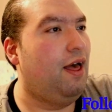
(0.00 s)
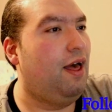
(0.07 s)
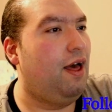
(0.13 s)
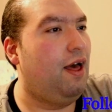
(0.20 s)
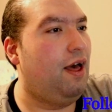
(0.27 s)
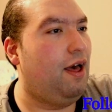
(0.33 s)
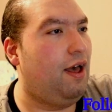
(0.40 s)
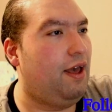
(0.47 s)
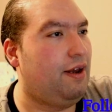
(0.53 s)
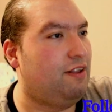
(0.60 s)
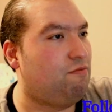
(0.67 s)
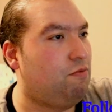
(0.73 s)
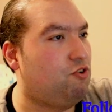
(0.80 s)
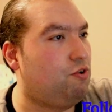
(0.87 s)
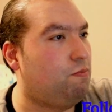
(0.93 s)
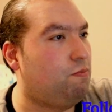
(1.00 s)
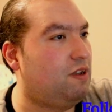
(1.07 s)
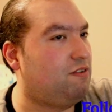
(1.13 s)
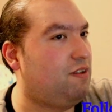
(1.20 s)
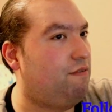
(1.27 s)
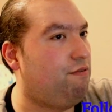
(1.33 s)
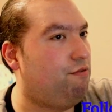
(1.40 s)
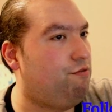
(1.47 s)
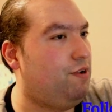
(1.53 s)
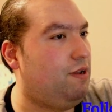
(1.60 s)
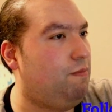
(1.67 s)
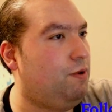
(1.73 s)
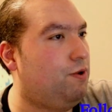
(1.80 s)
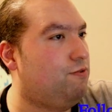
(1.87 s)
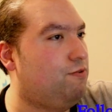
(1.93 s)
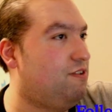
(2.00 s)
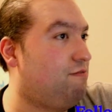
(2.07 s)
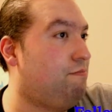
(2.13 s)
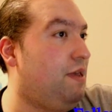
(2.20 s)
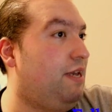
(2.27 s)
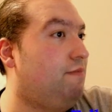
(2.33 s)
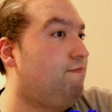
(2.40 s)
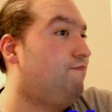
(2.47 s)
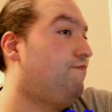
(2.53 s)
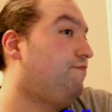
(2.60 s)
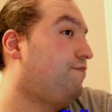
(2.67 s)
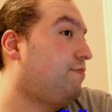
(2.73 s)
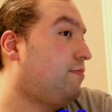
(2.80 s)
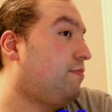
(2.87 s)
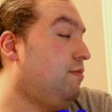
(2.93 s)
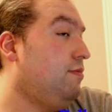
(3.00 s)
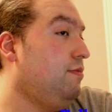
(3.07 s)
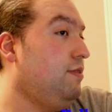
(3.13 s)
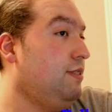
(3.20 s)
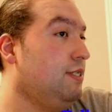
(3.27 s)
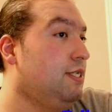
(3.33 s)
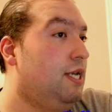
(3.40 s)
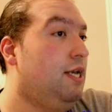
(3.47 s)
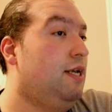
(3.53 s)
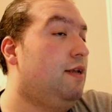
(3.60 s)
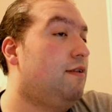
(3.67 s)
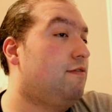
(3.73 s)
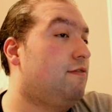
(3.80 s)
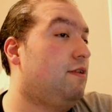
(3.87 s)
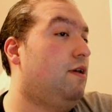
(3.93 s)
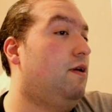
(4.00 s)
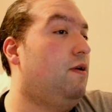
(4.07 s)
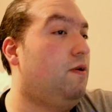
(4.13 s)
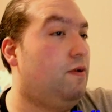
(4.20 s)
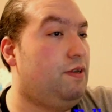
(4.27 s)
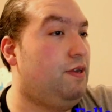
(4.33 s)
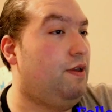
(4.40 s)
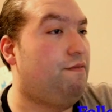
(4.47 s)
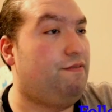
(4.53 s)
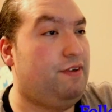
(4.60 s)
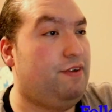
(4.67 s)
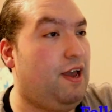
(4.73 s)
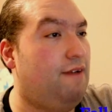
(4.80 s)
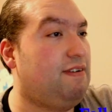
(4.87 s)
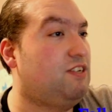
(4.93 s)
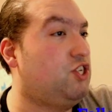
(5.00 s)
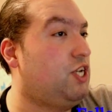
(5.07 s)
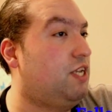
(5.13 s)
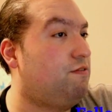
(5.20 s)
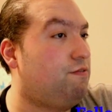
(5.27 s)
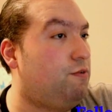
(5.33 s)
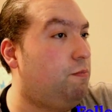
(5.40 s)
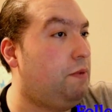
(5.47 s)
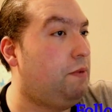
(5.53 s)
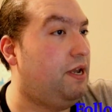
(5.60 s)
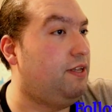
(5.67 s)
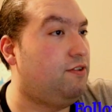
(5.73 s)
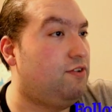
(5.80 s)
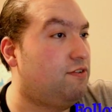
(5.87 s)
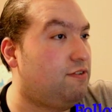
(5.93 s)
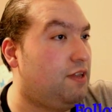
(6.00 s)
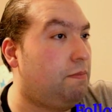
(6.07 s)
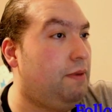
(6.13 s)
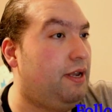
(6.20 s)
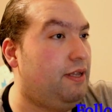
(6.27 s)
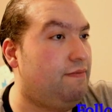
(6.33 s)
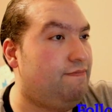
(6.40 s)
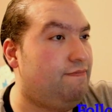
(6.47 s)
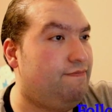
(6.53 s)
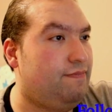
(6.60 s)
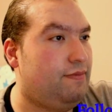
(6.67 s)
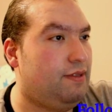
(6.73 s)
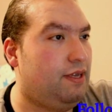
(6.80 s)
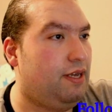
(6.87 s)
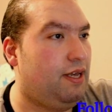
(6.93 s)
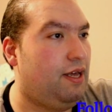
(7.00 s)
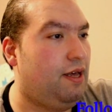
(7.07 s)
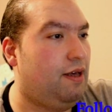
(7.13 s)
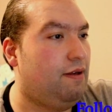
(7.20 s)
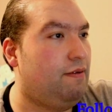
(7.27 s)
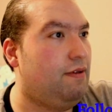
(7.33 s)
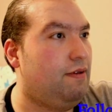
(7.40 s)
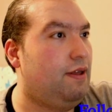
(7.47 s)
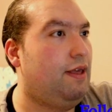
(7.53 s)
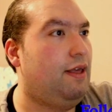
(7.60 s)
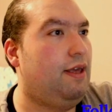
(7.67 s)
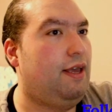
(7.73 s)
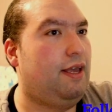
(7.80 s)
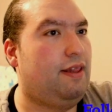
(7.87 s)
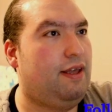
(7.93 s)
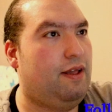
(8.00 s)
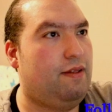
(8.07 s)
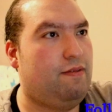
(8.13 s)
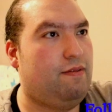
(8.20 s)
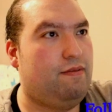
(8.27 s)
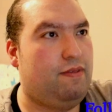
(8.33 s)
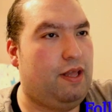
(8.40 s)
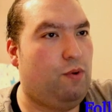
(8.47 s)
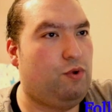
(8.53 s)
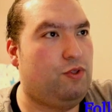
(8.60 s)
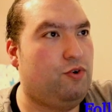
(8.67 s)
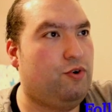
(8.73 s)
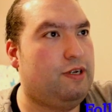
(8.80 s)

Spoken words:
And it's bishop takes f3 because it's mate. So if you have a chance for mate, just take mate, and that would do it.